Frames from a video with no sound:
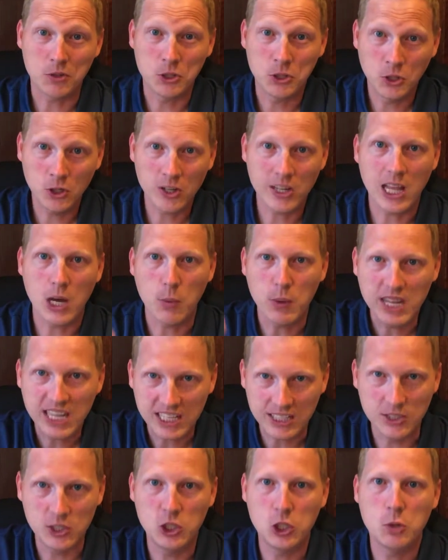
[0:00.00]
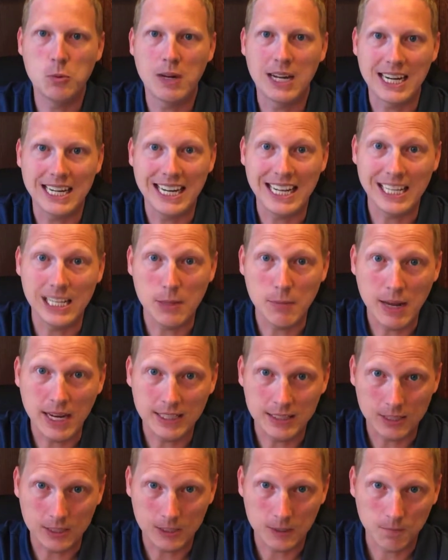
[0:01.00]
sugar that we consume on a daily
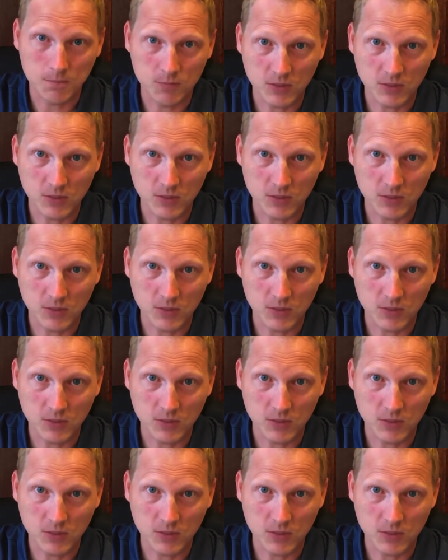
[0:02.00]
basis.